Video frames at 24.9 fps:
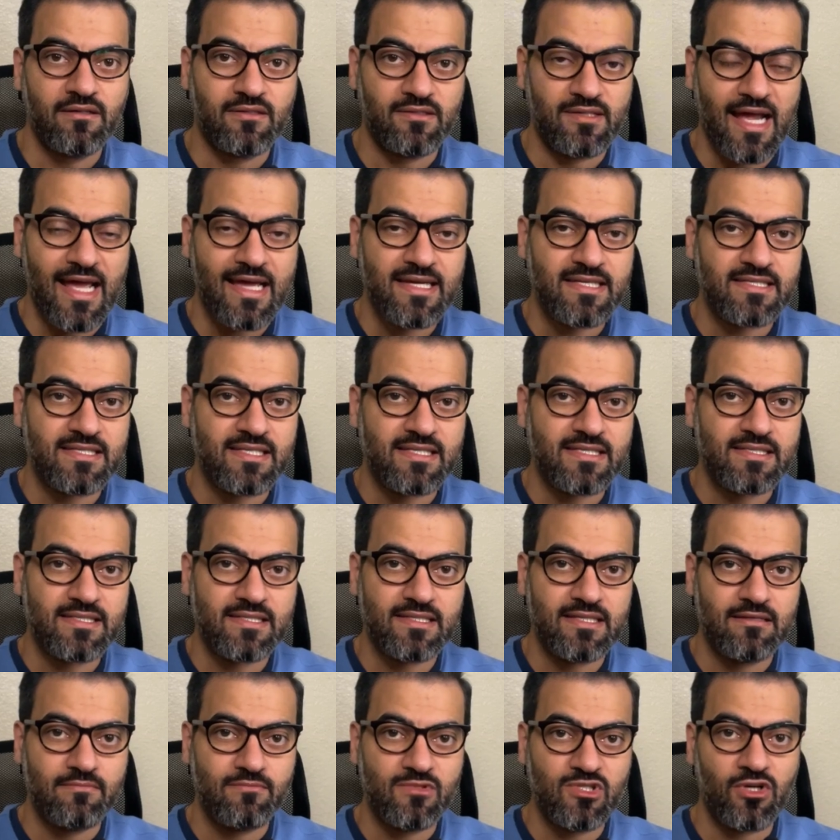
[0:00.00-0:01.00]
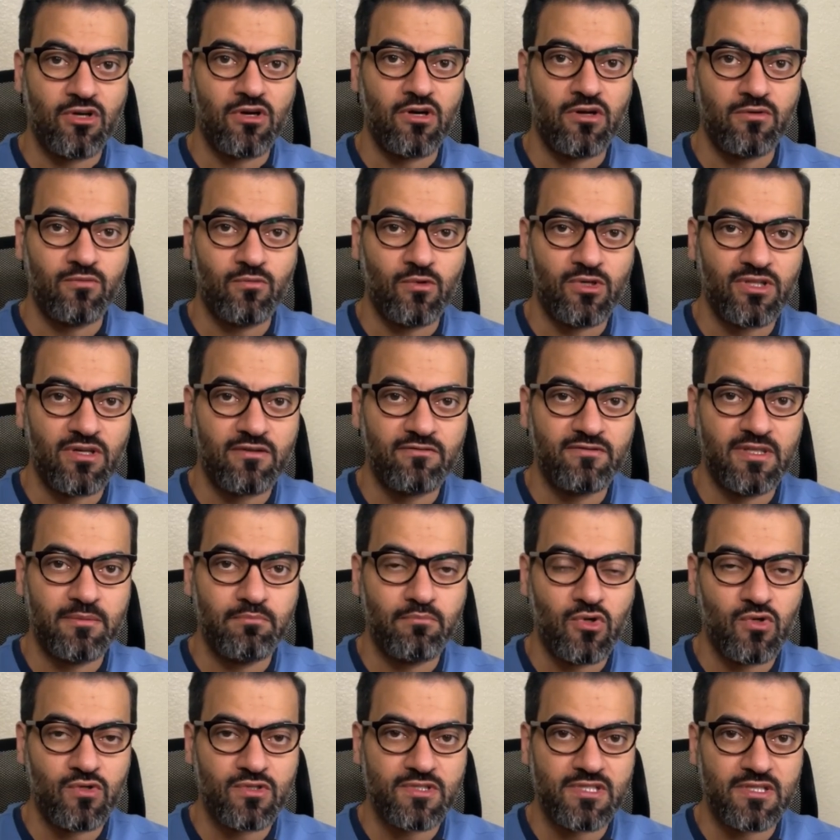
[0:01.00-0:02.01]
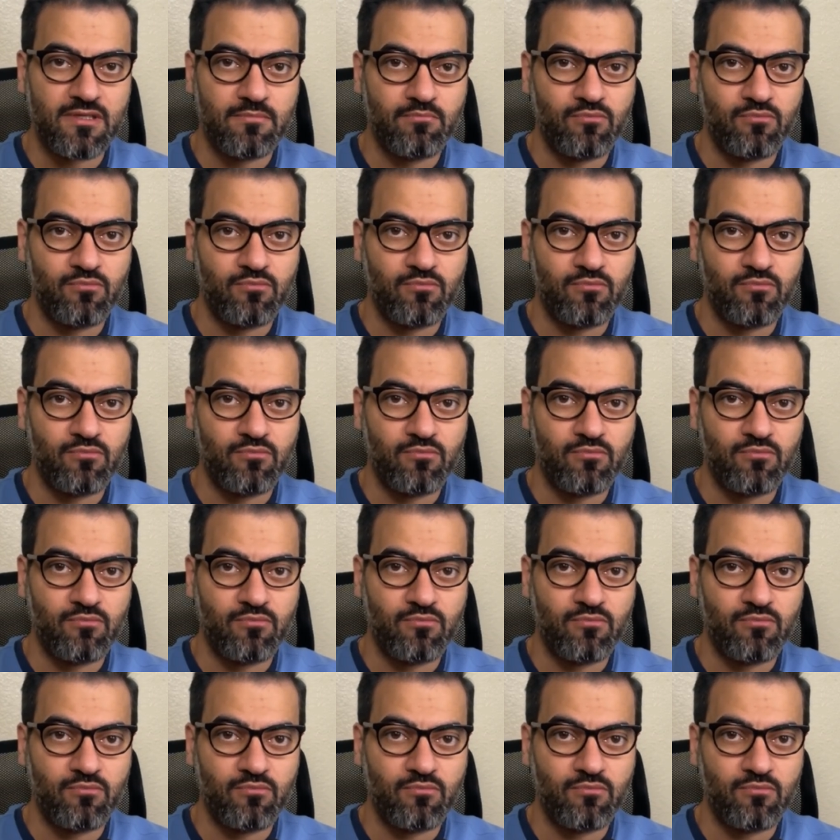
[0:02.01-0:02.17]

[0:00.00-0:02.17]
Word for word: RAG systems are one of the most